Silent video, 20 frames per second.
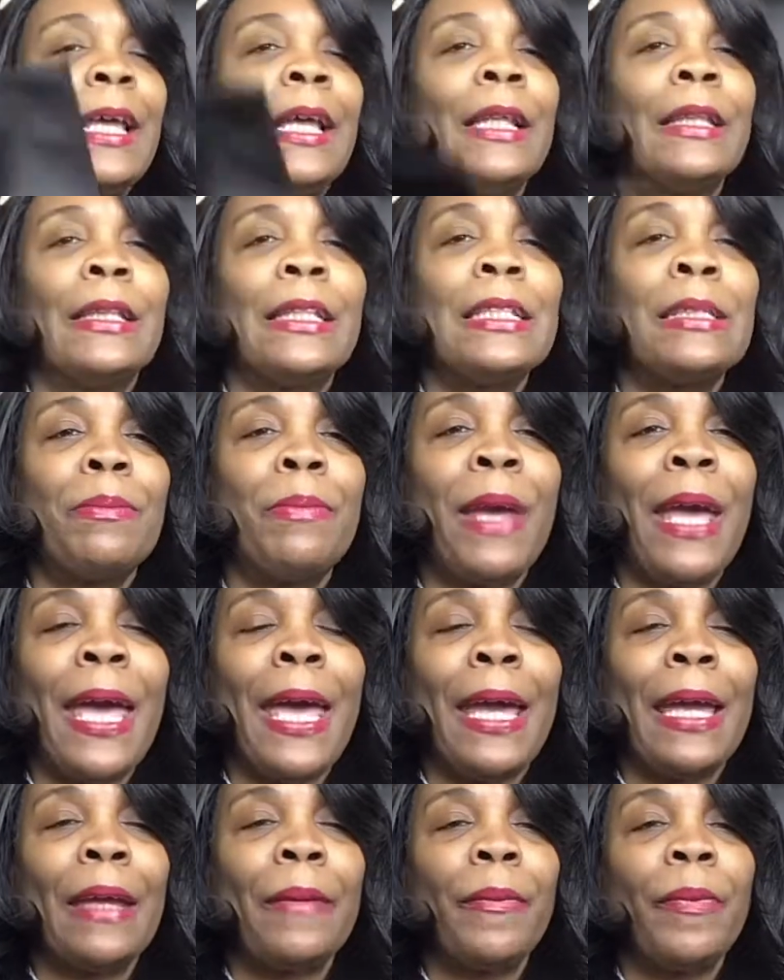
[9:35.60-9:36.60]
This
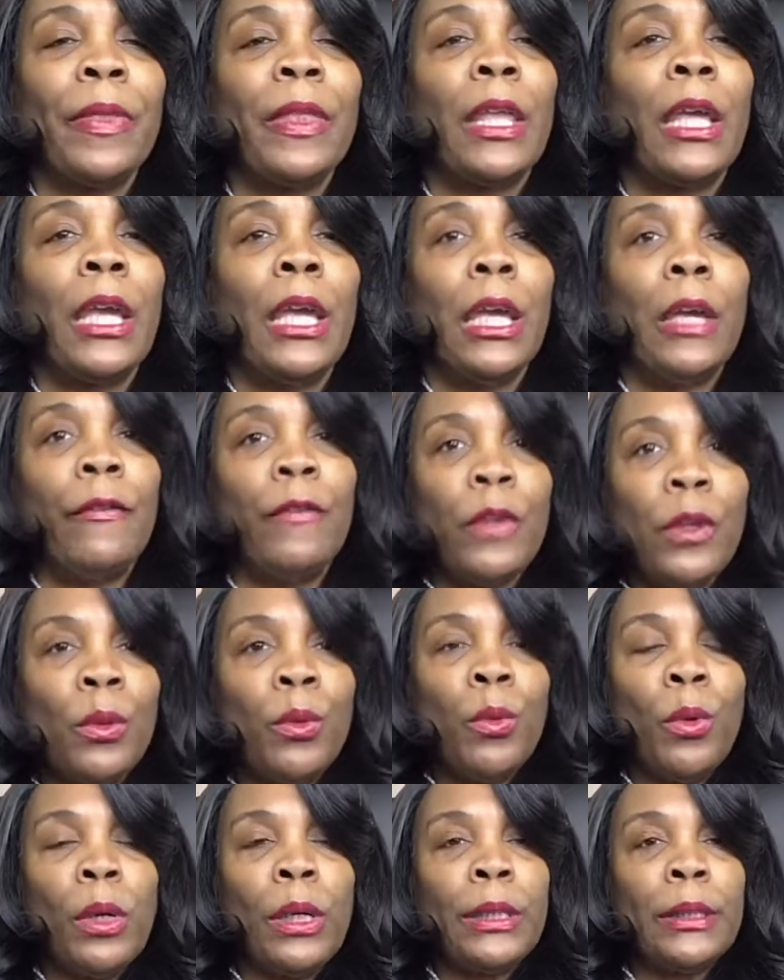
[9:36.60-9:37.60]
bag, if you
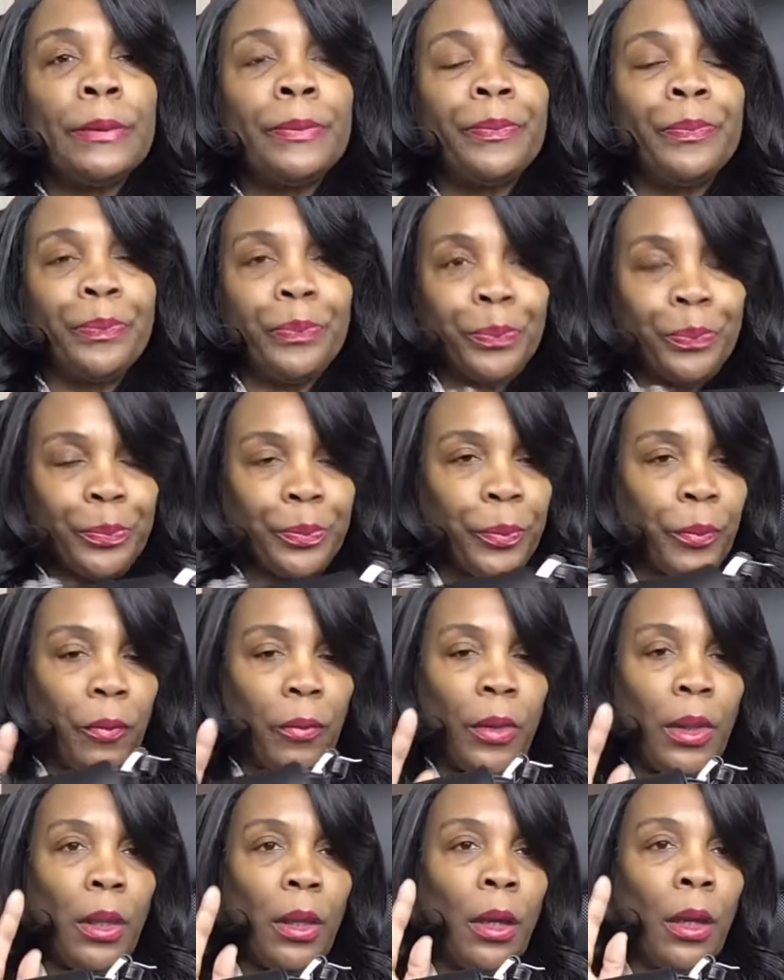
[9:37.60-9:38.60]
want
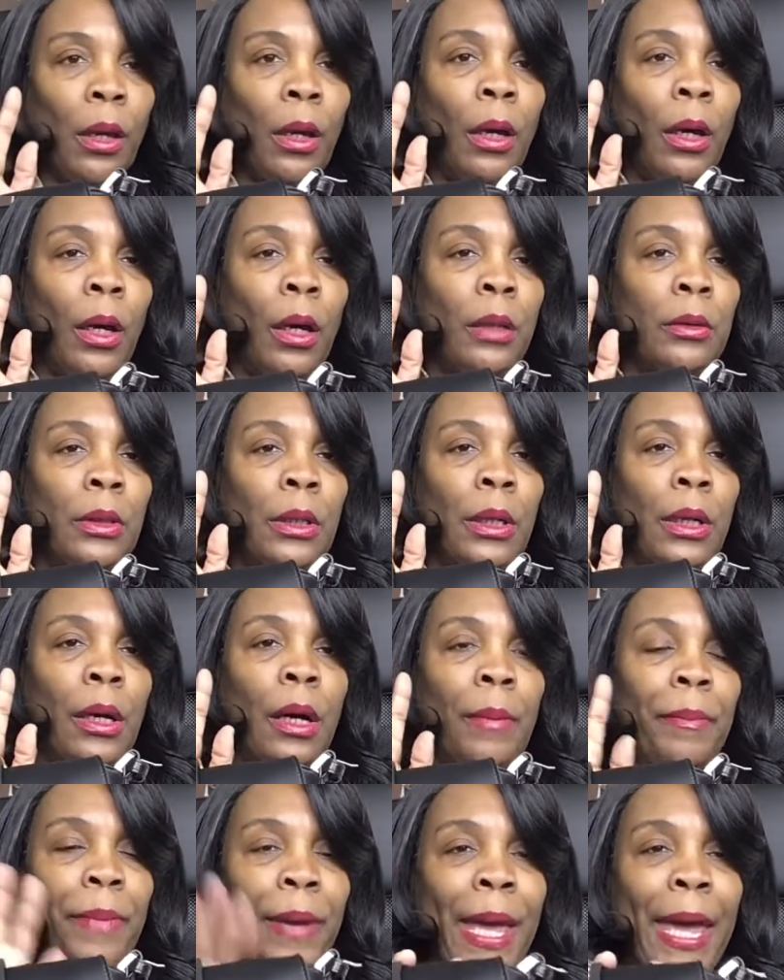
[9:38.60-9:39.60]
a
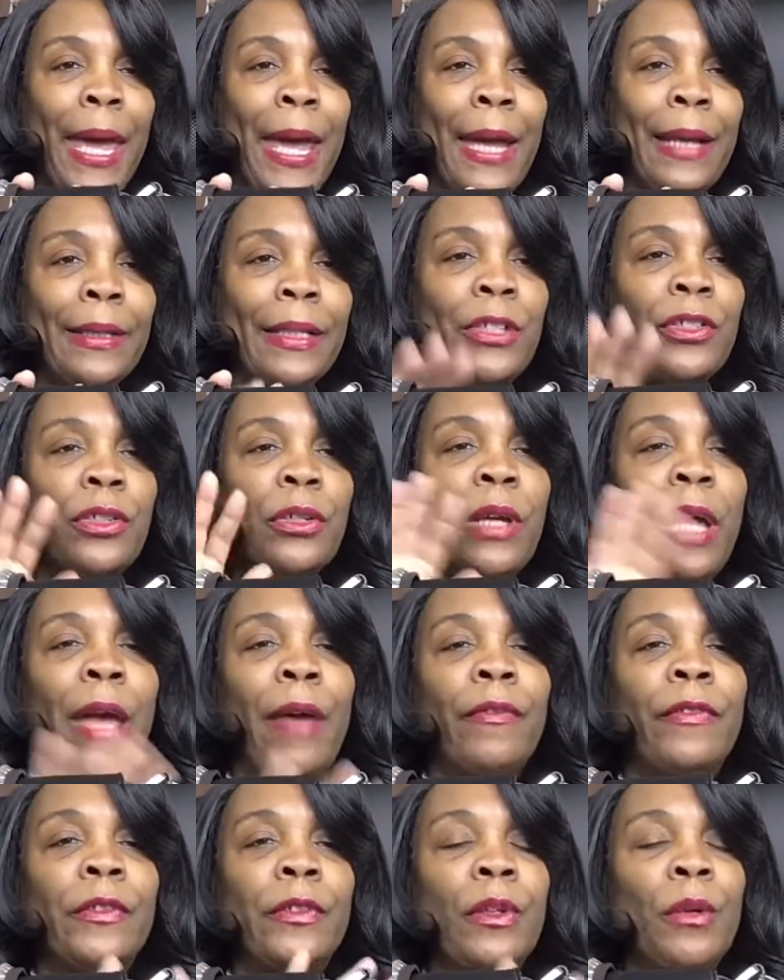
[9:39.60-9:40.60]
bag that you
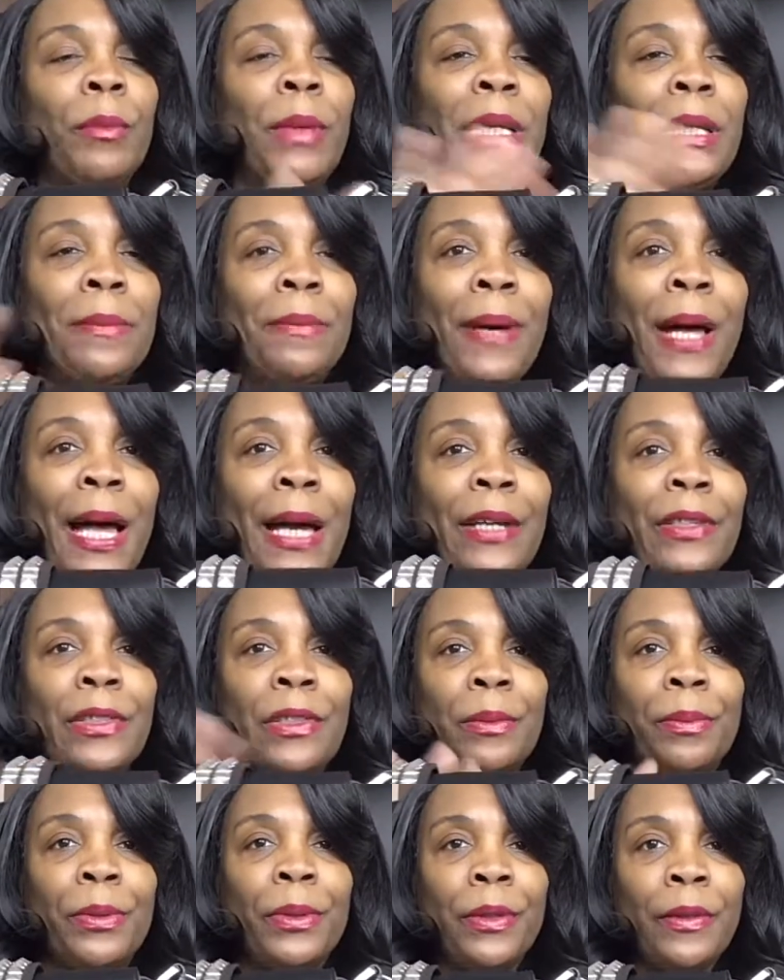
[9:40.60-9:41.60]
have so many pockets
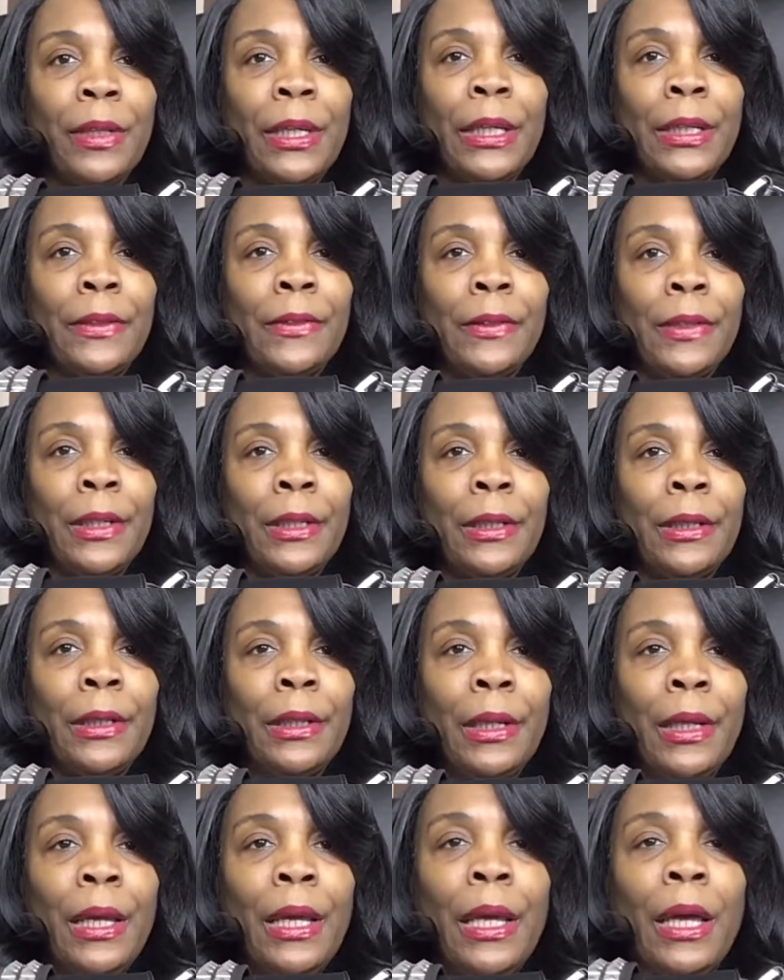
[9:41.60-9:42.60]
to put things in,
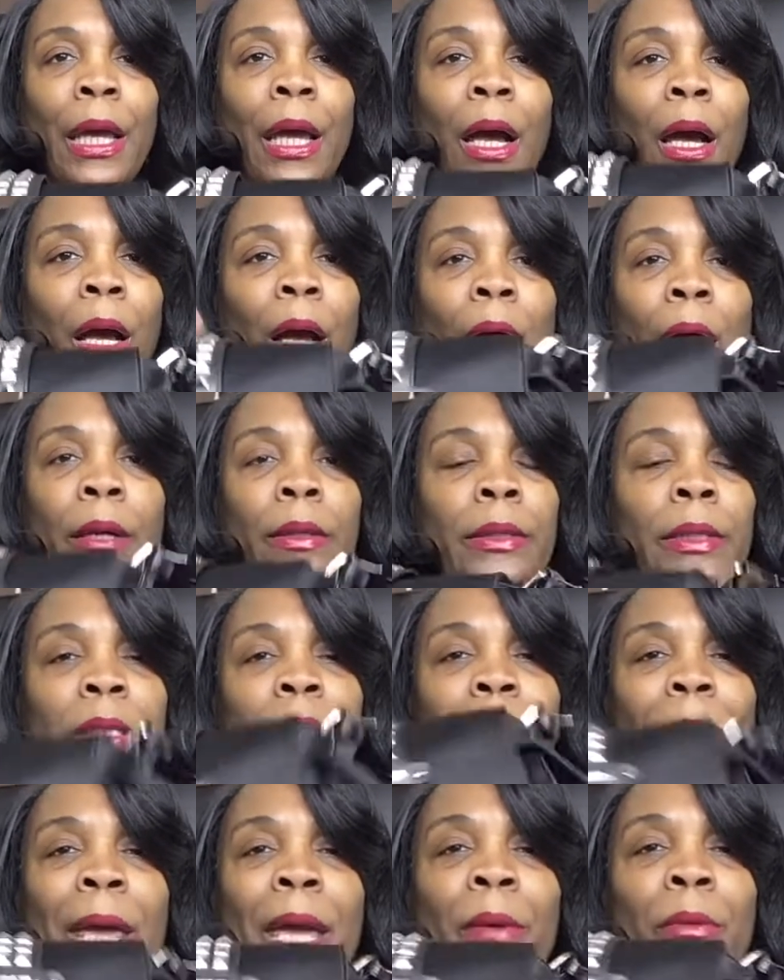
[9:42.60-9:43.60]
this
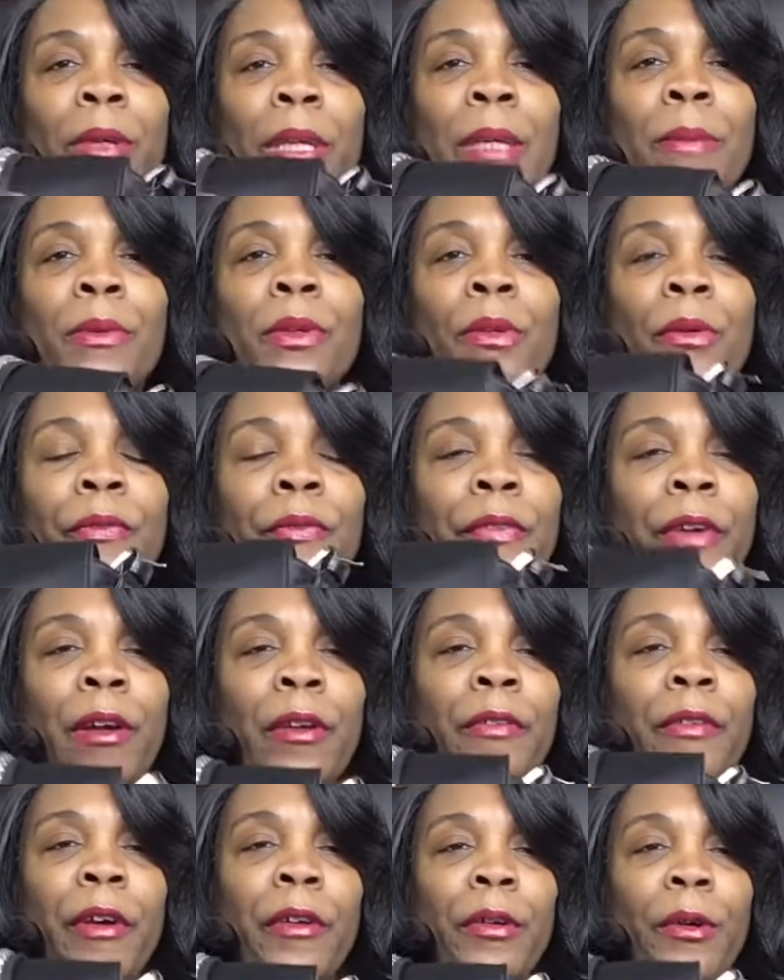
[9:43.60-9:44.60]
bag will keep you very,
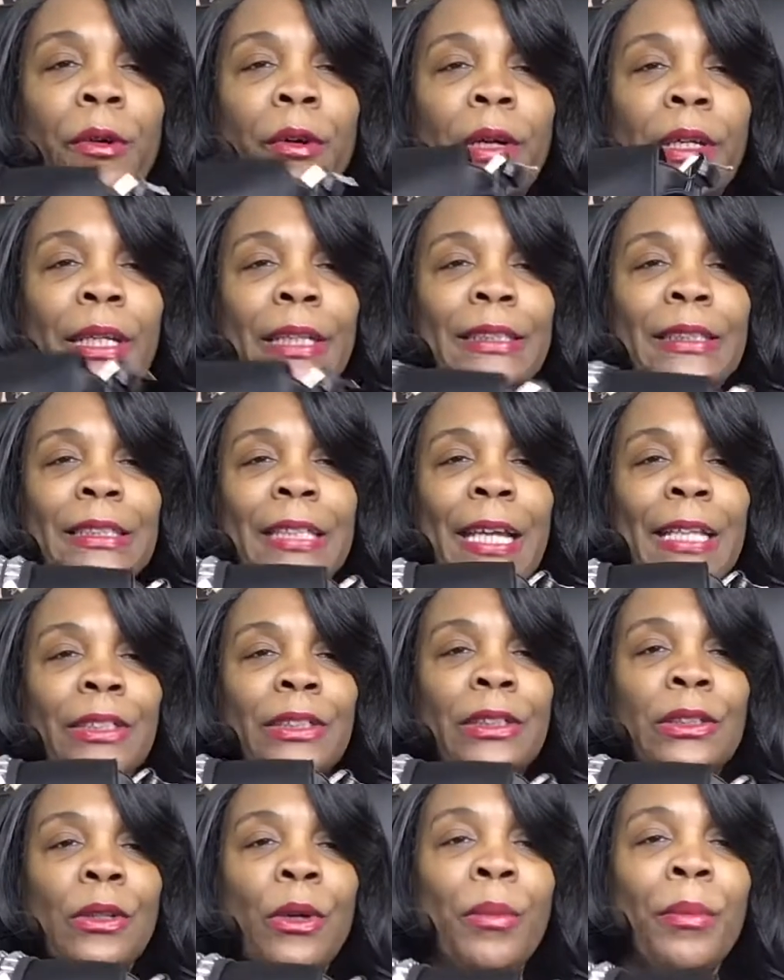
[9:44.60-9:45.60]
very organized because it has
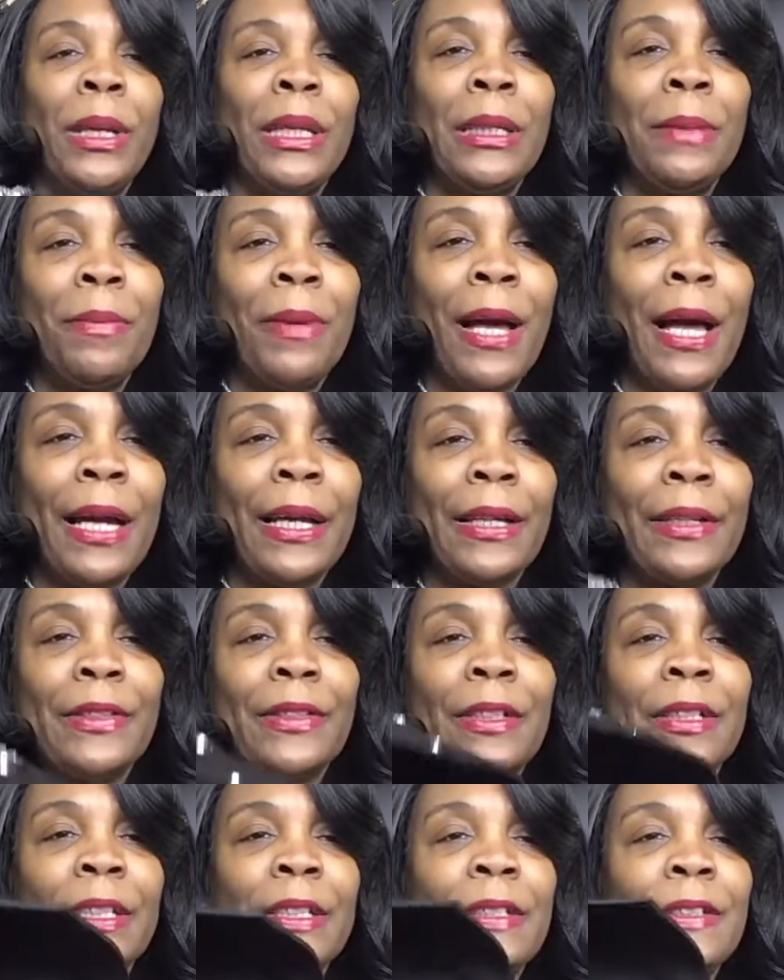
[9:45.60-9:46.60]
so many pockets.
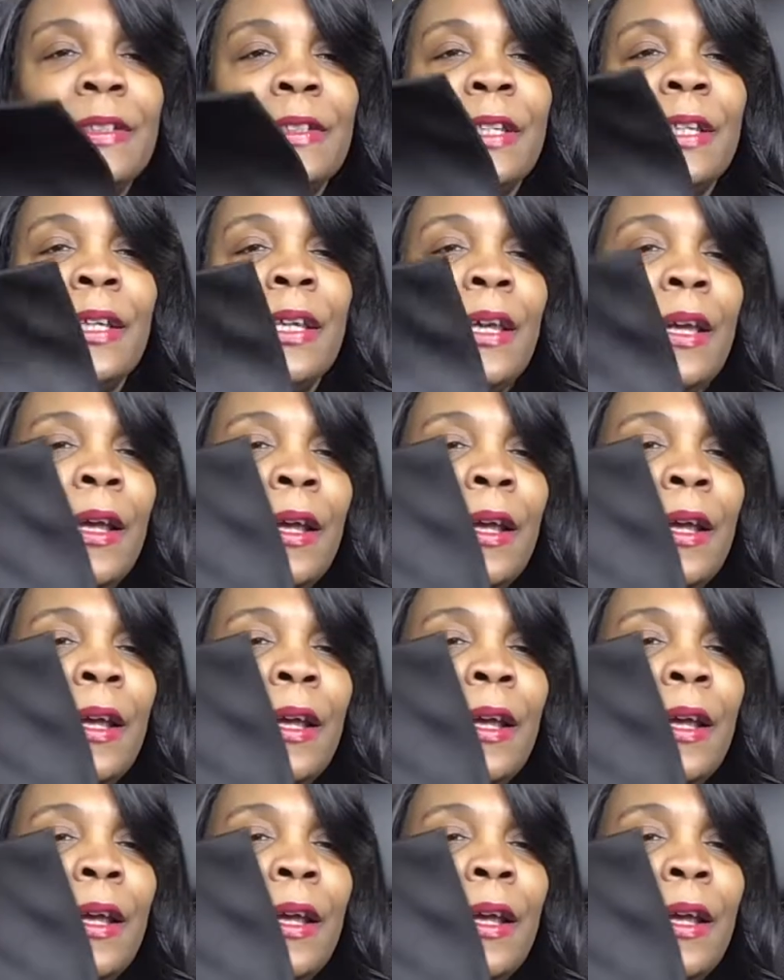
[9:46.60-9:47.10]
So let's see.